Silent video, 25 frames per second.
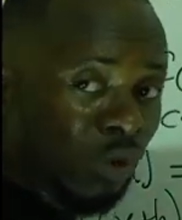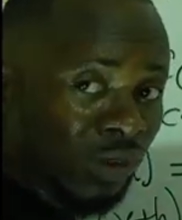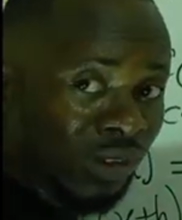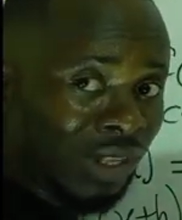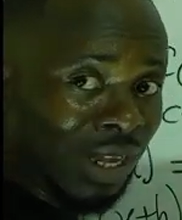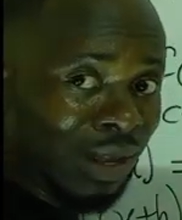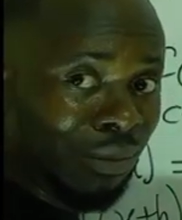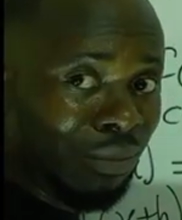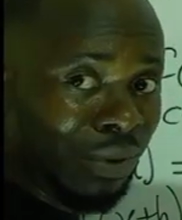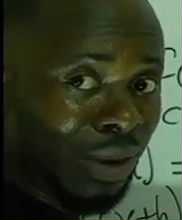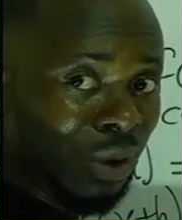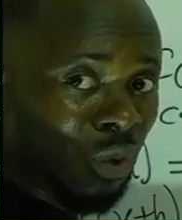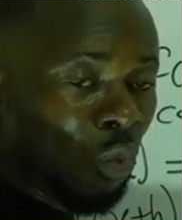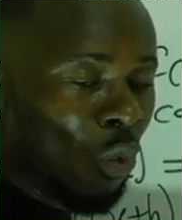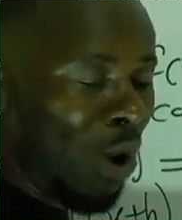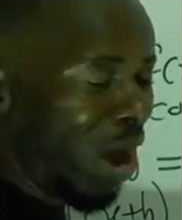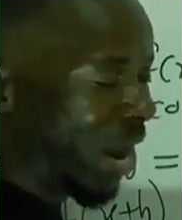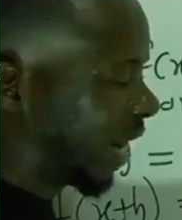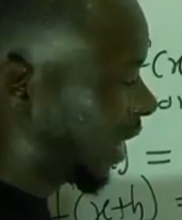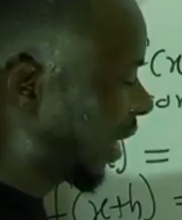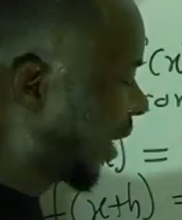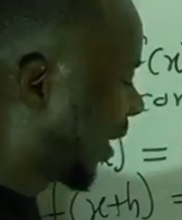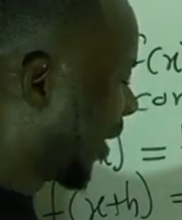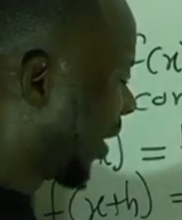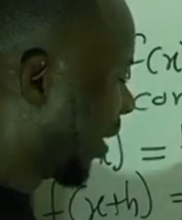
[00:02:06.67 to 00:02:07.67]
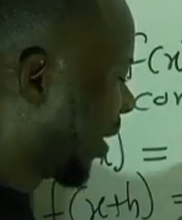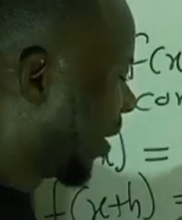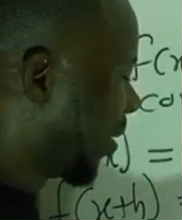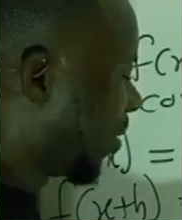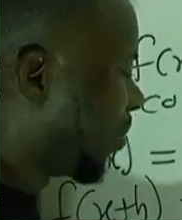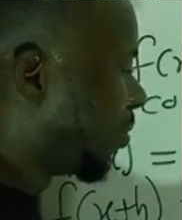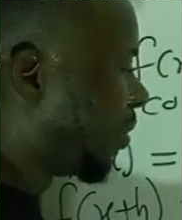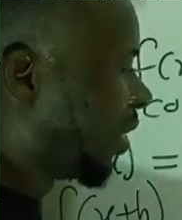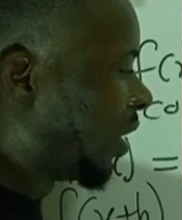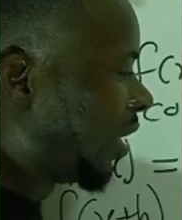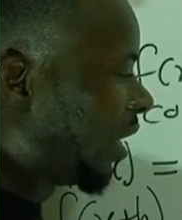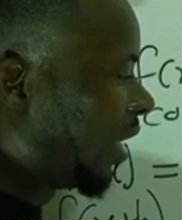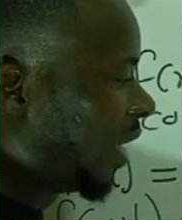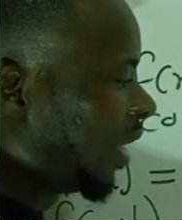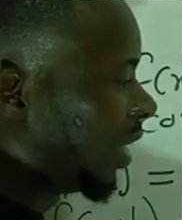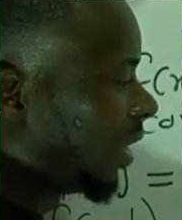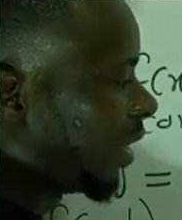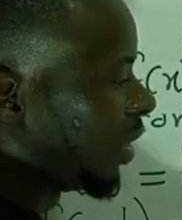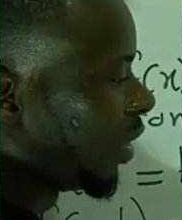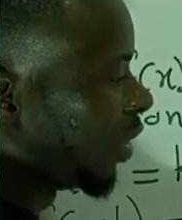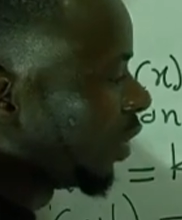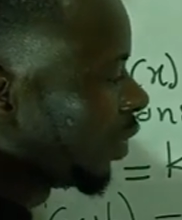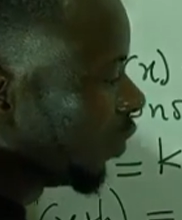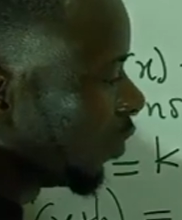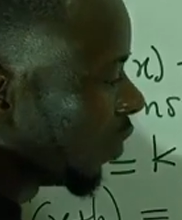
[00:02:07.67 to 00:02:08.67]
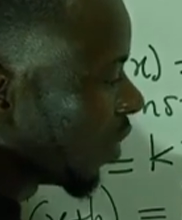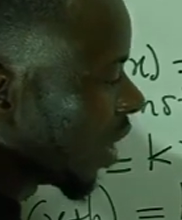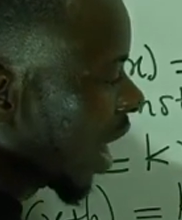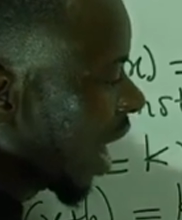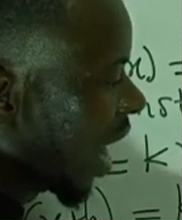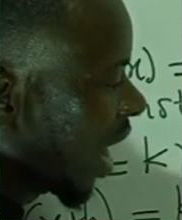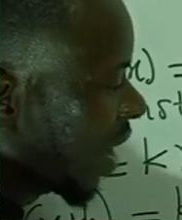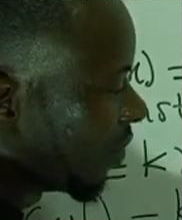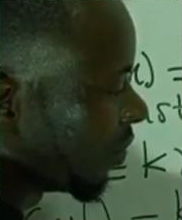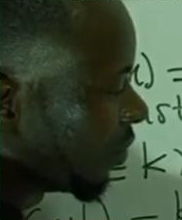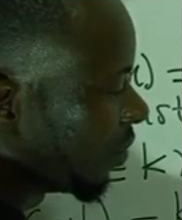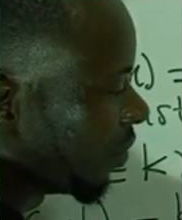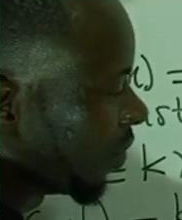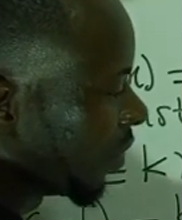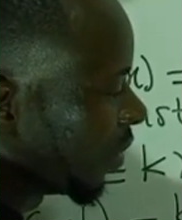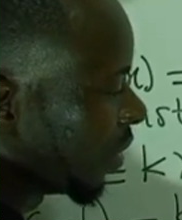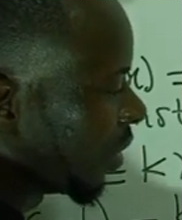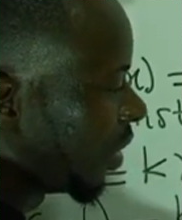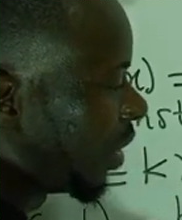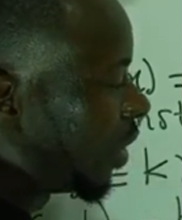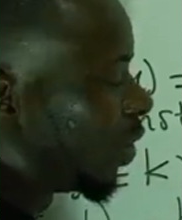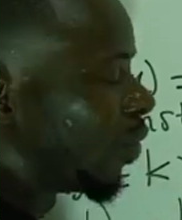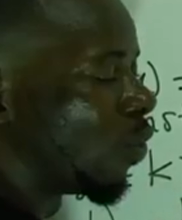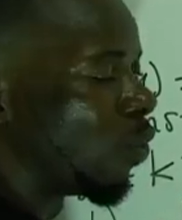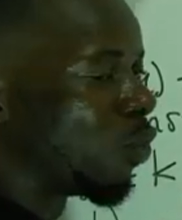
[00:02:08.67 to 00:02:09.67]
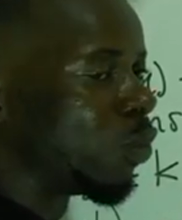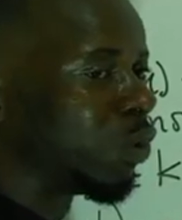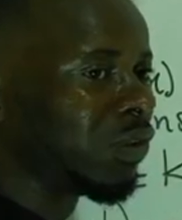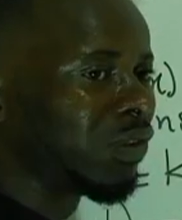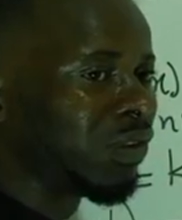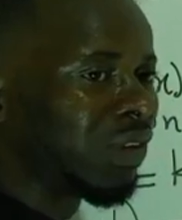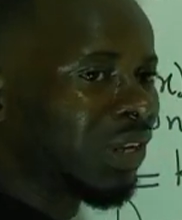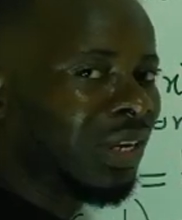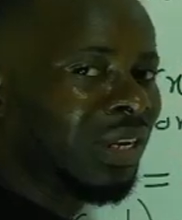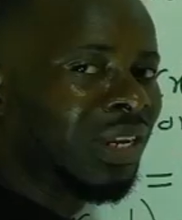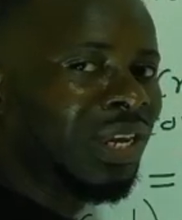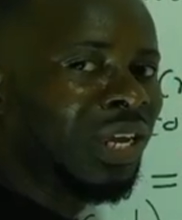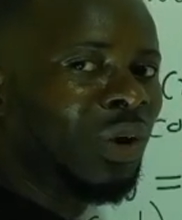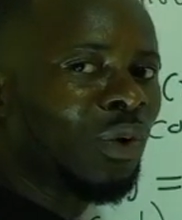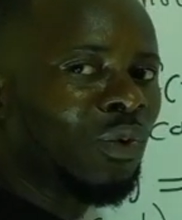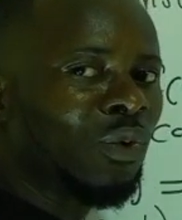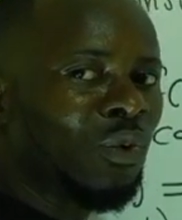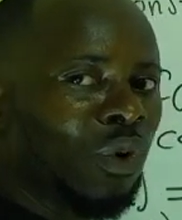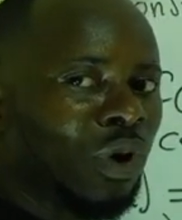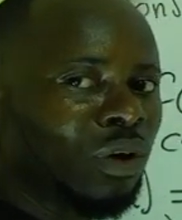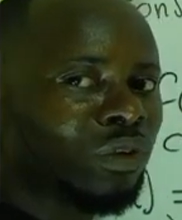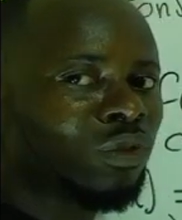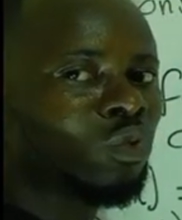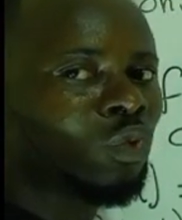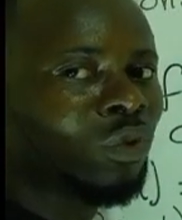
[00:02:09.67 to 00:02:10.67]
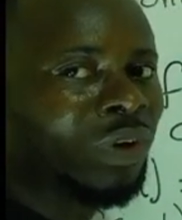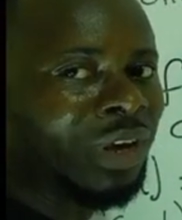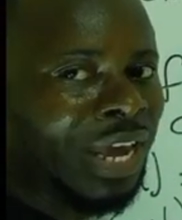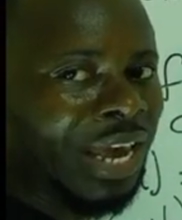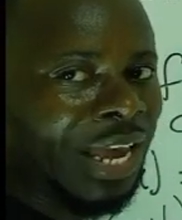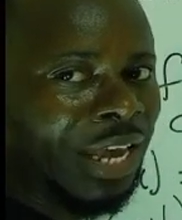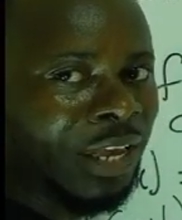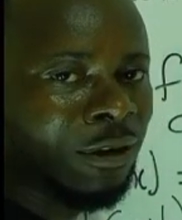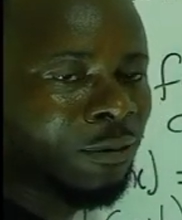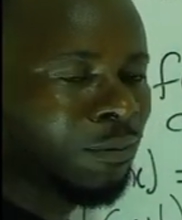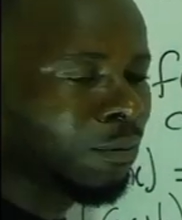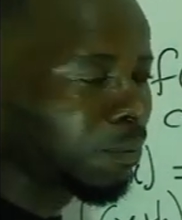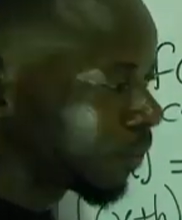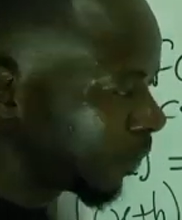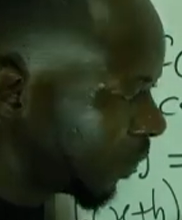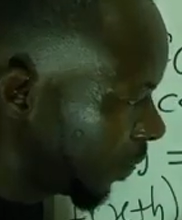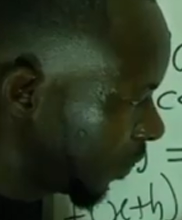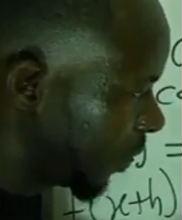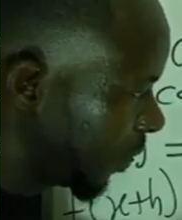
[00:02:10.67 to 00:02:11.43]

will still mean 1, meaning you have the whole thing equals to k.